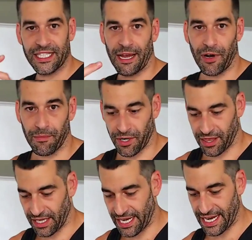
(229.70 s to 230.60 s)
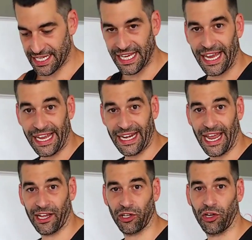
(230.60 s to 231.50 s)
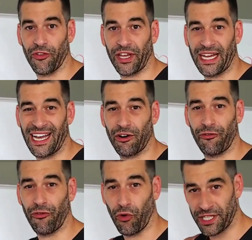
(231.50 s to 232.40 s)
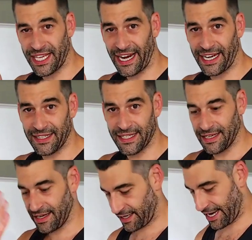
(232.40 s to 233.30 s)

Step number three is inhale on the count of 4 seconds.